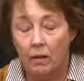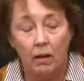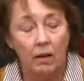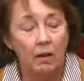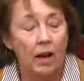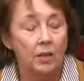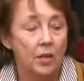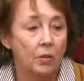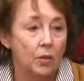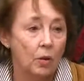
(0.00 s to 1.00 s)

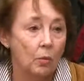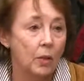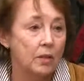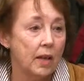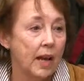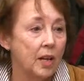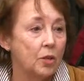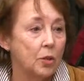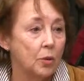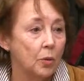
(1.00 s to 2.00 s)
unsheltered homeless and
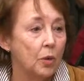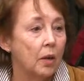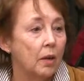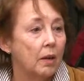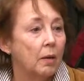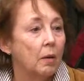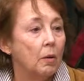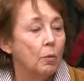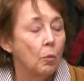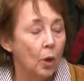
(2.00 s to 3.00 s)
to
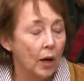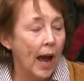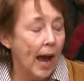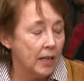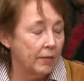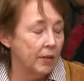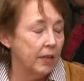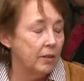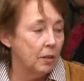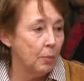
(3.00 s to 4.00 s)
work actively
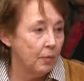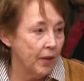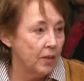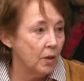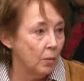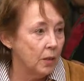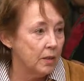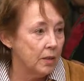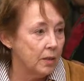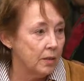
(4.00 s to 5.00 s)
to prevent
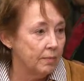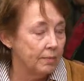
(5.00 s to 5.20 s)
homelessness.